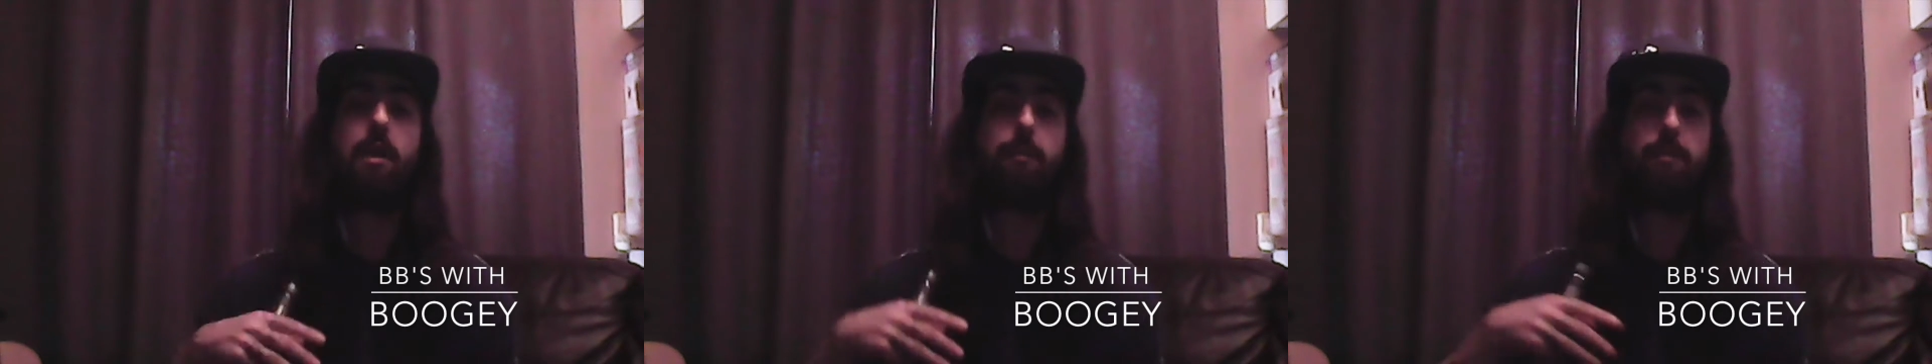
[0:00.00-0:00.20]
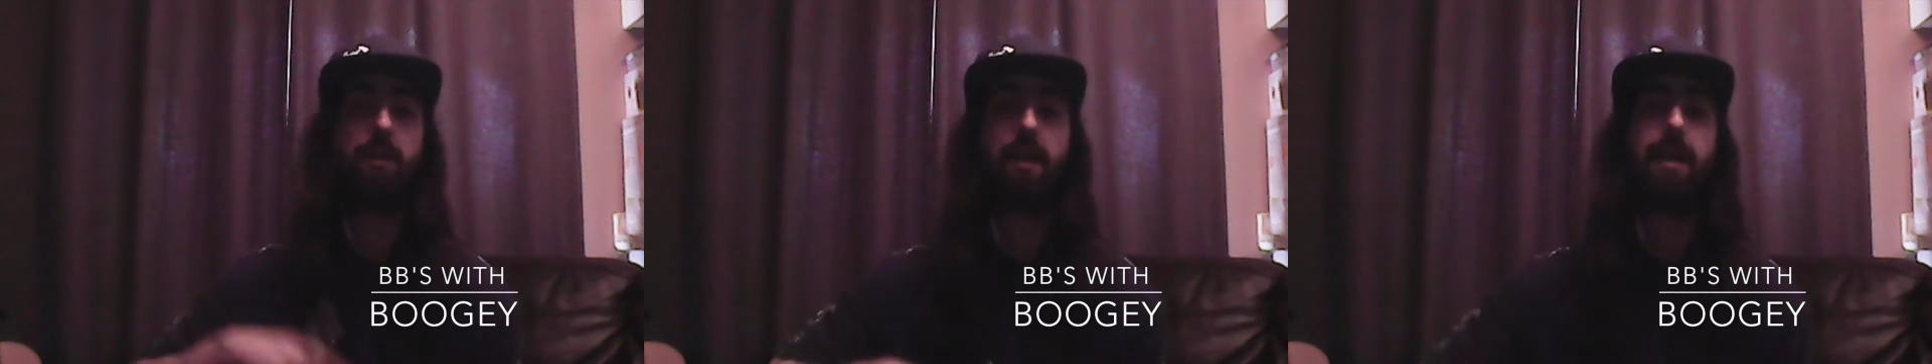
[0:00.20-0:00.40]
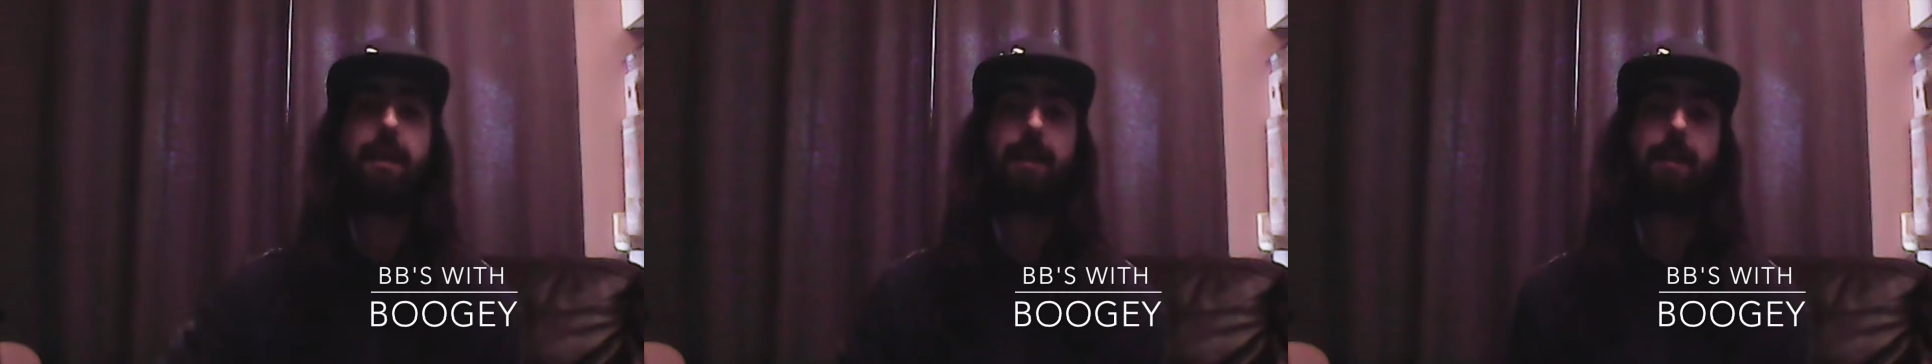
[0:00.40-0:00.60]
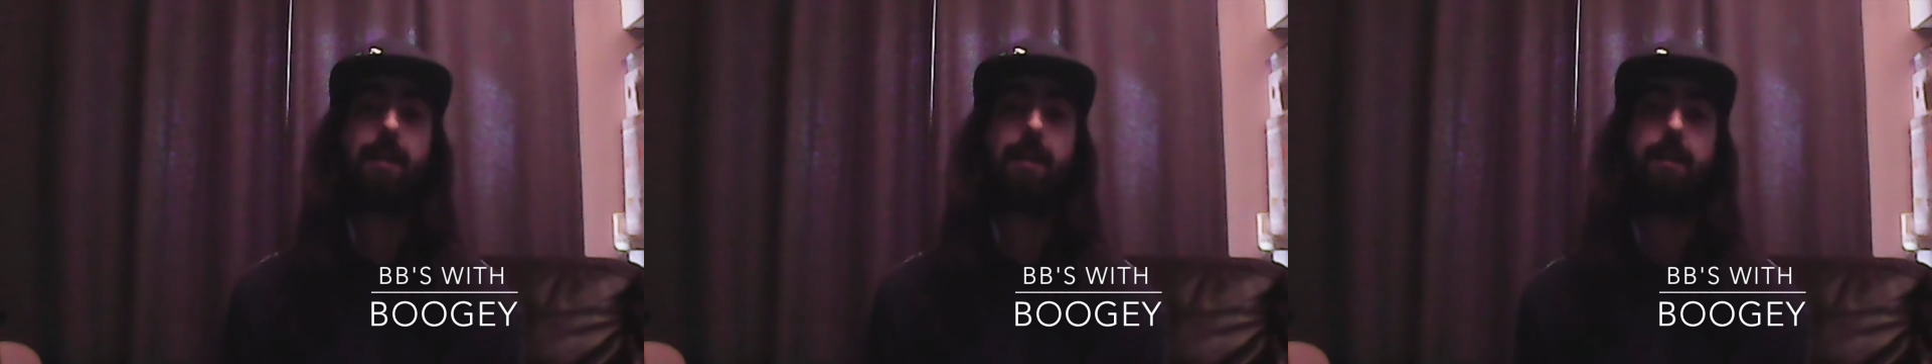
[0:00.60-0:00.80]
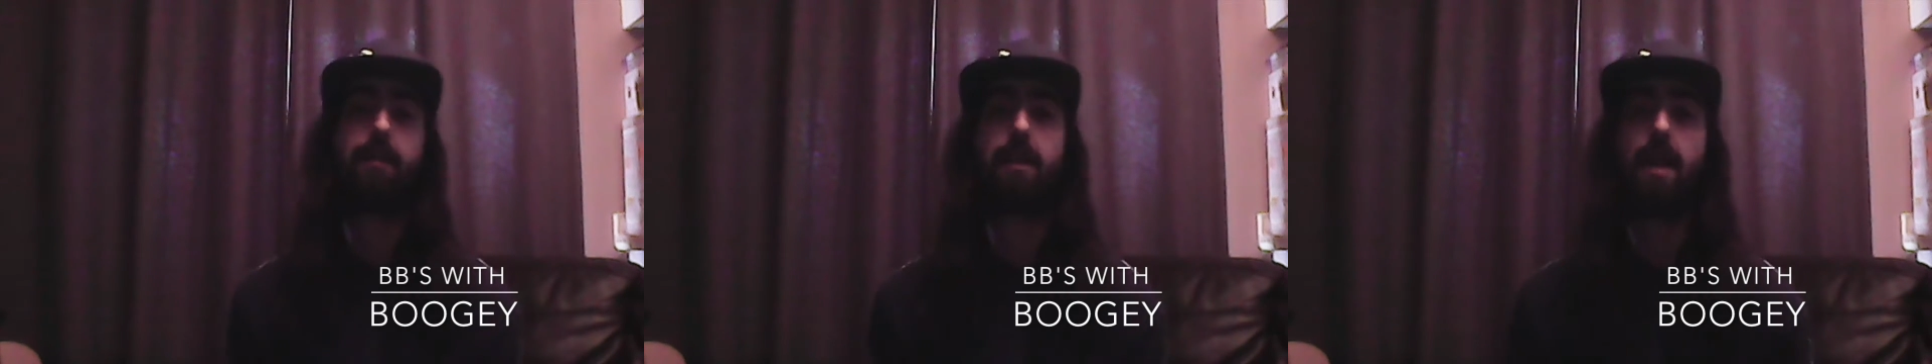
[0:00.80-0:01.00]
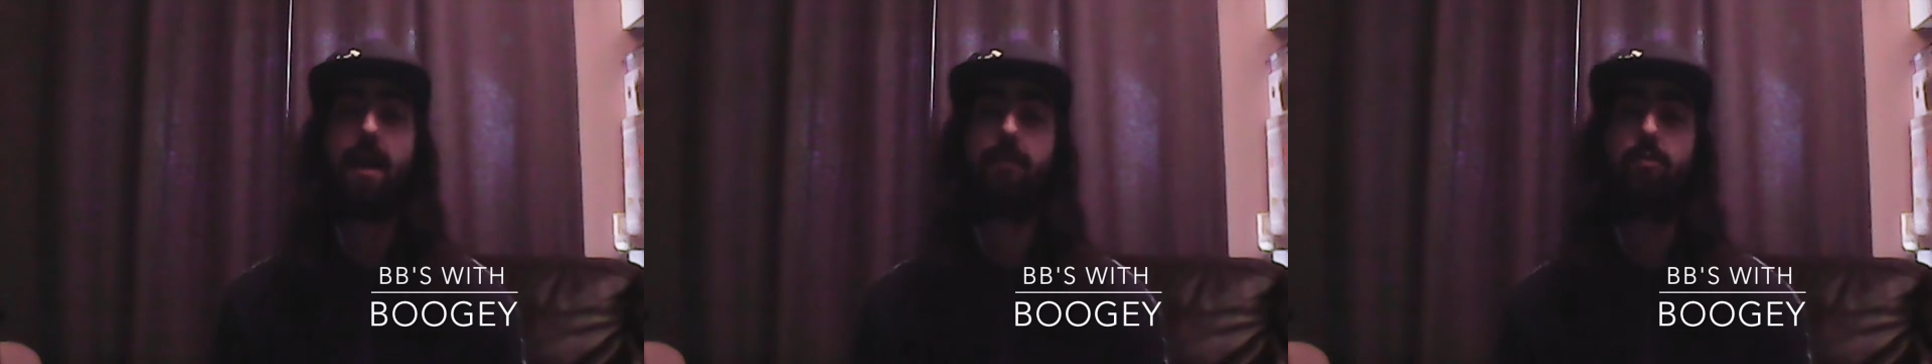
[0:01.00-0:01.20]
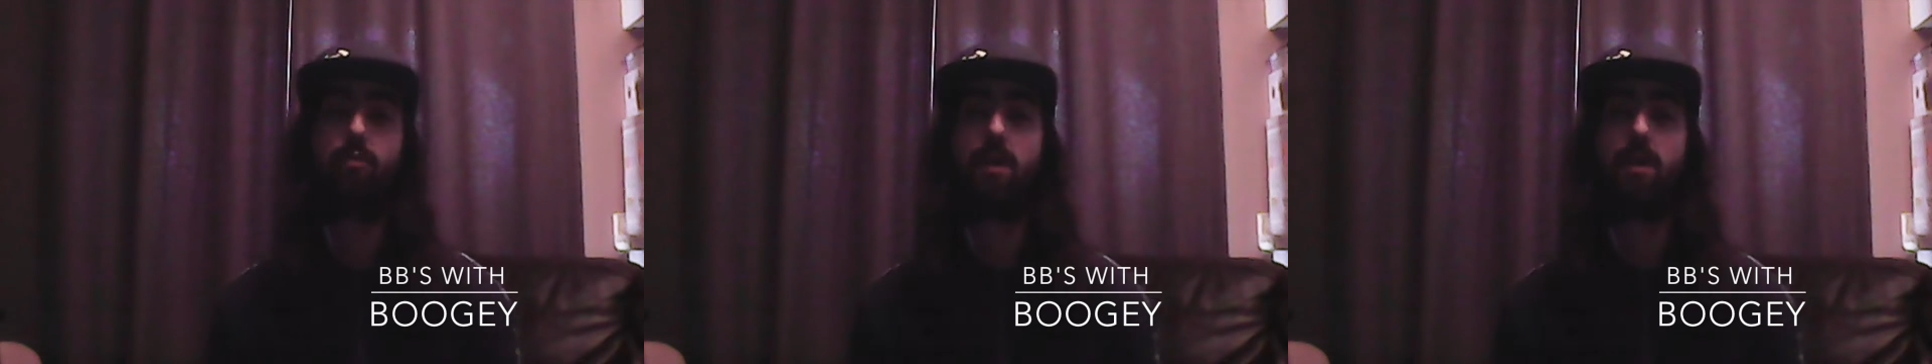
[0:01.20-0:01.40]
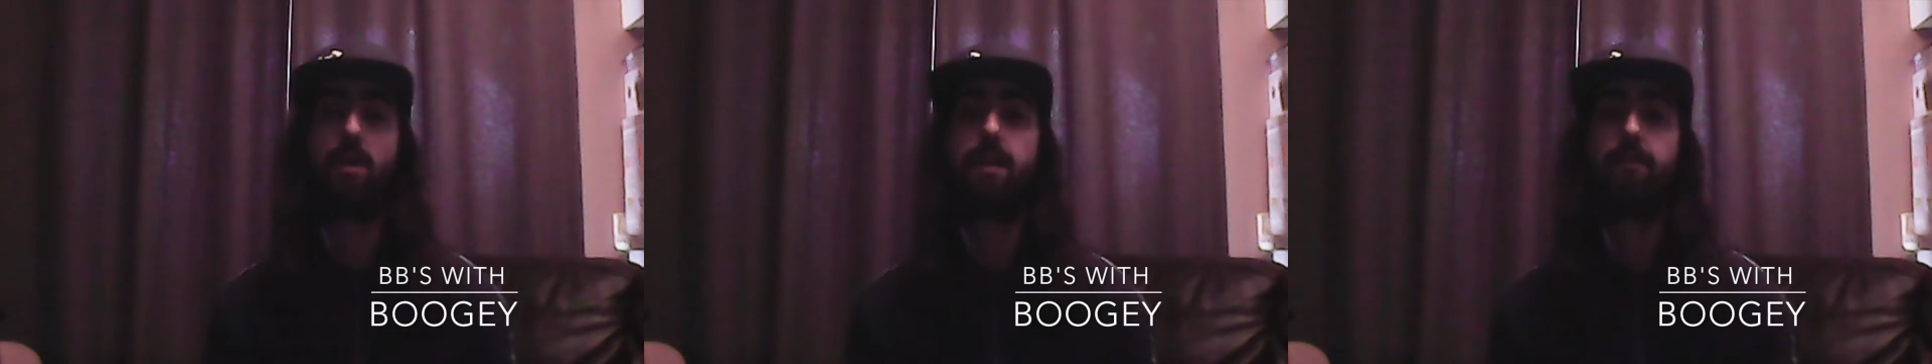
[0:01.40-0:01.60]
plate in it that has
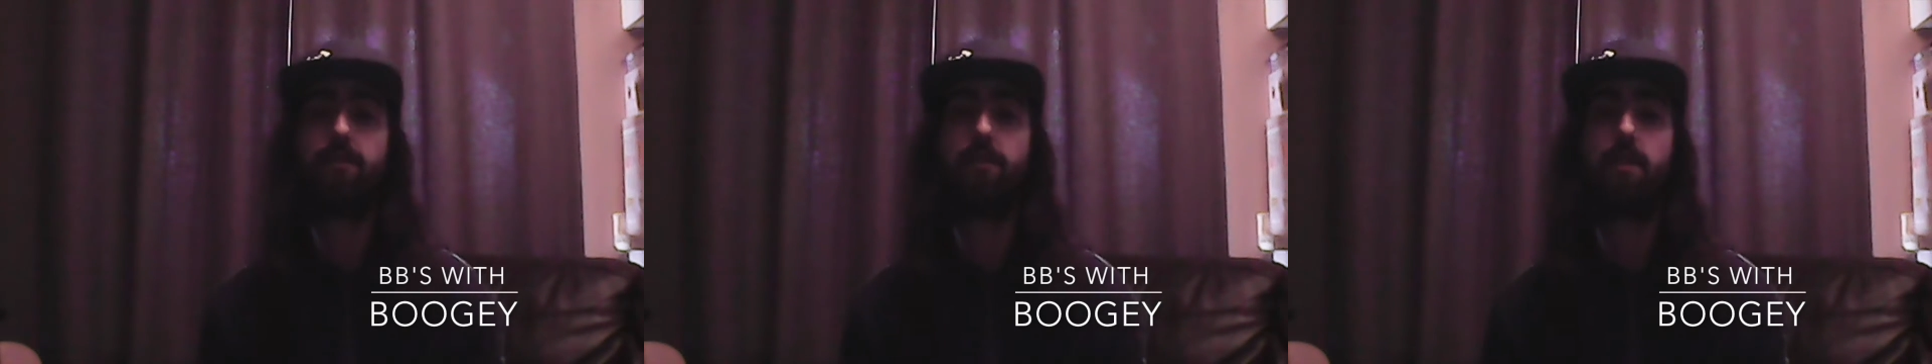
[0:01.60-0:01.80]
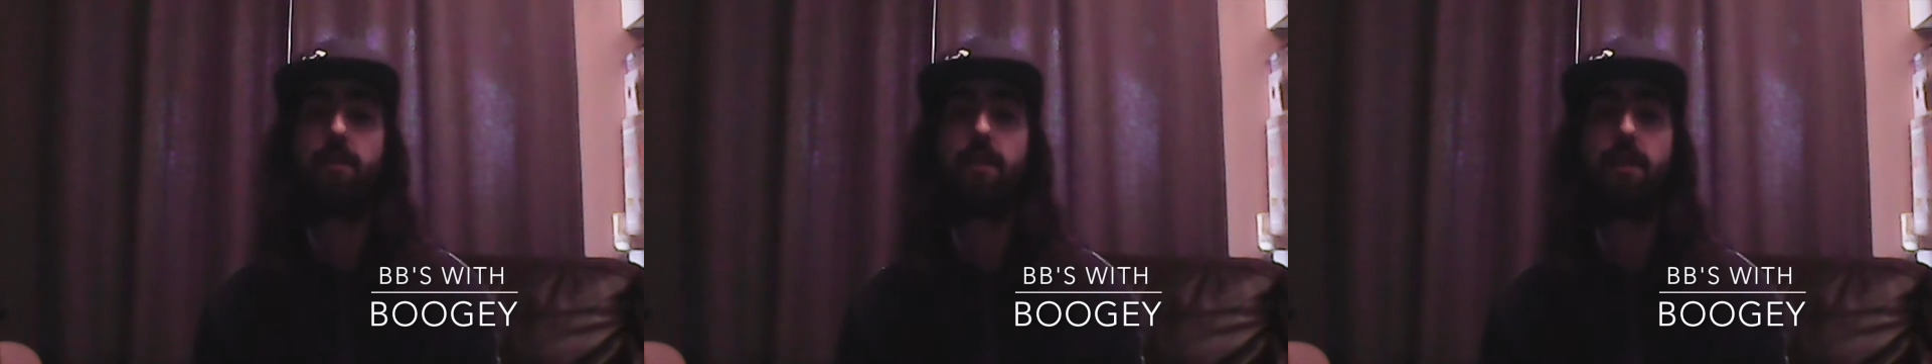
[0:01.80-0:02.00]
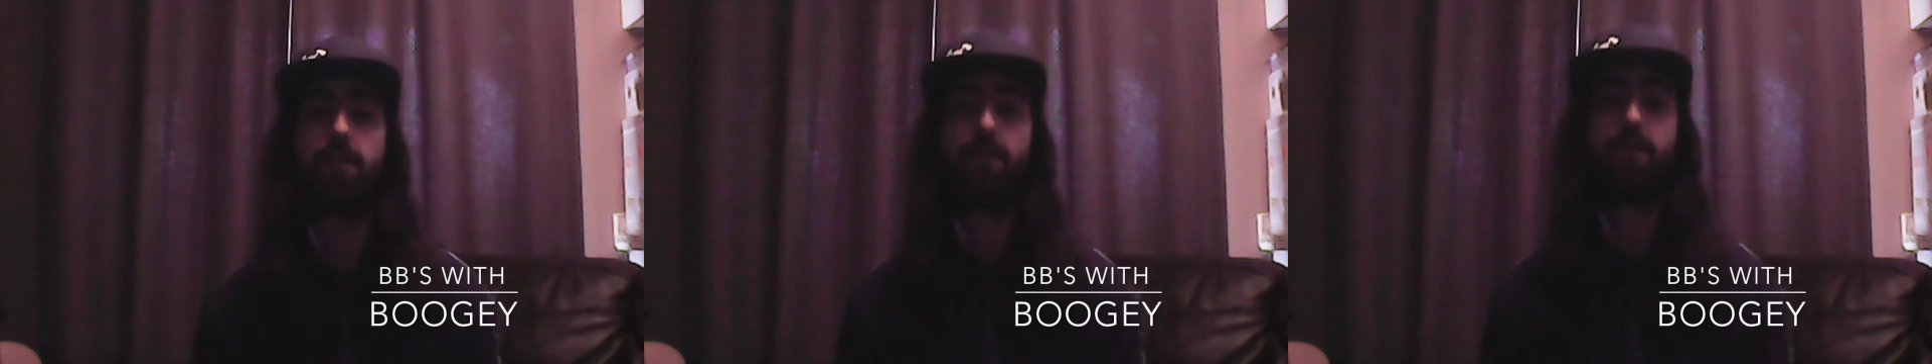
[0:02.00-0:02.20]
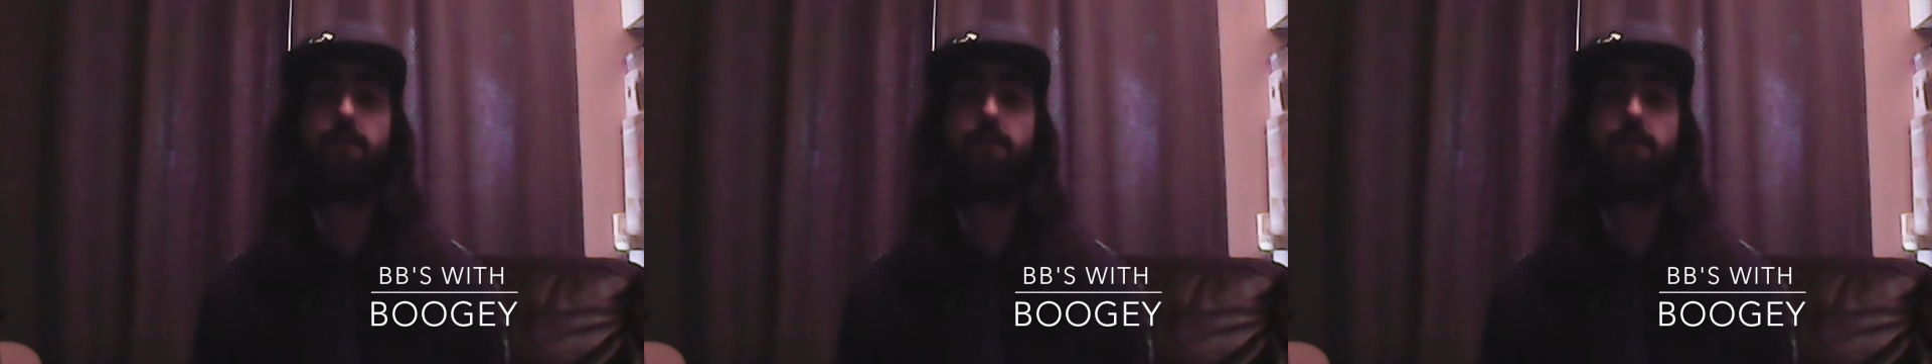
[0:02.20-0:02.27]
weight so that they